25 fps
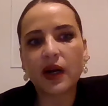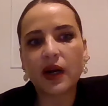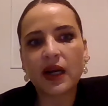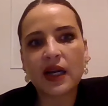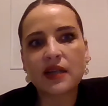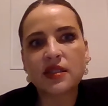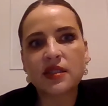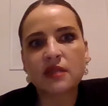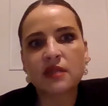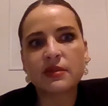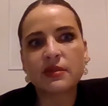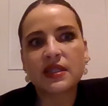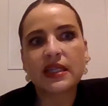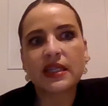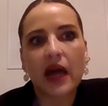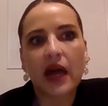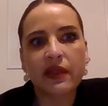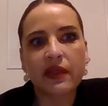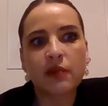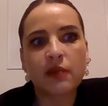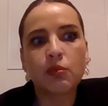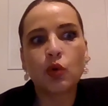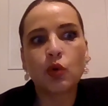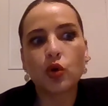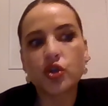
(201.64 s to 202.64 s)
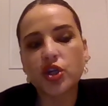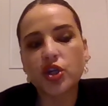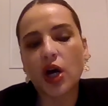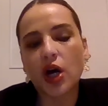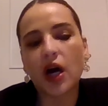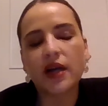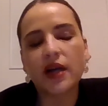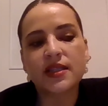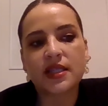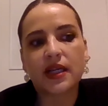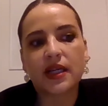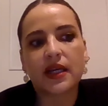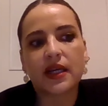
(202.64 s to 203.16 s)
customers gather more
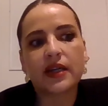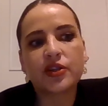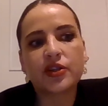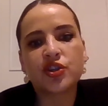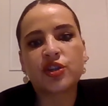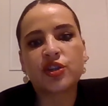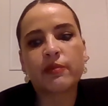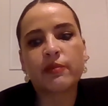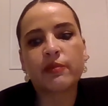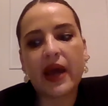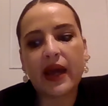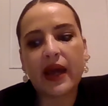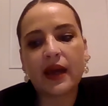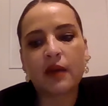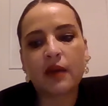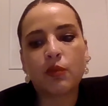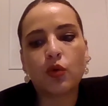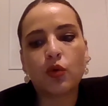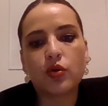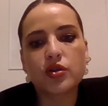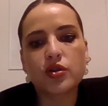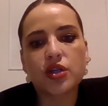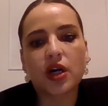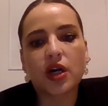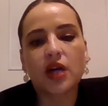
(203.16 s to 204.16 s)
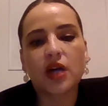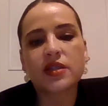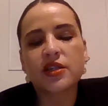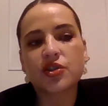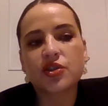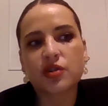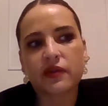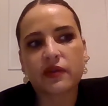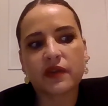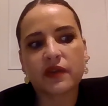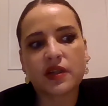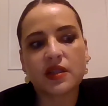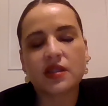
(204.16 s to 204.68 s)
data to make more
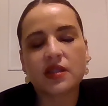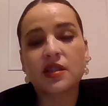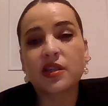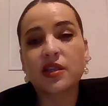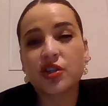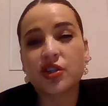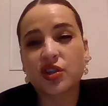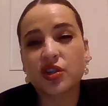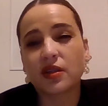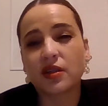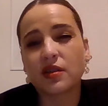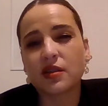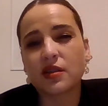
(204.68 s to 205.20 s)
data-driven decisions,